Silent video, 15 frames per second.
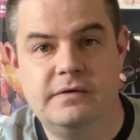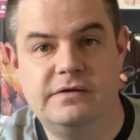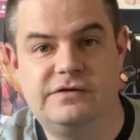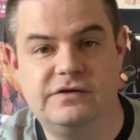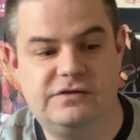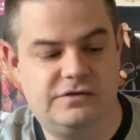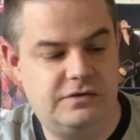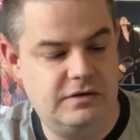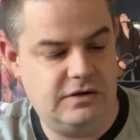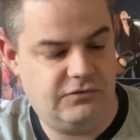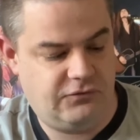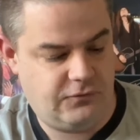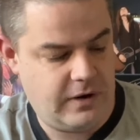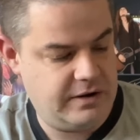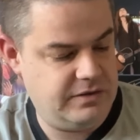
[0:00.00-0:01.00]
This is the
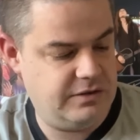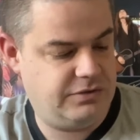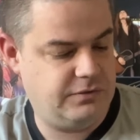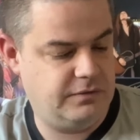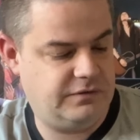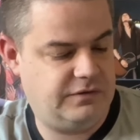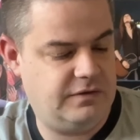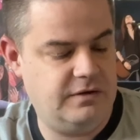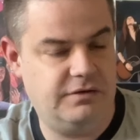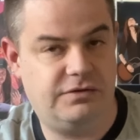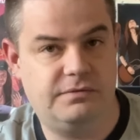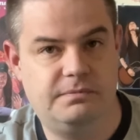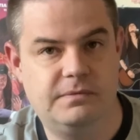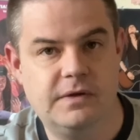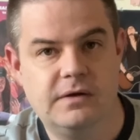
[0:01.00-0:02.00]
Friday the 13th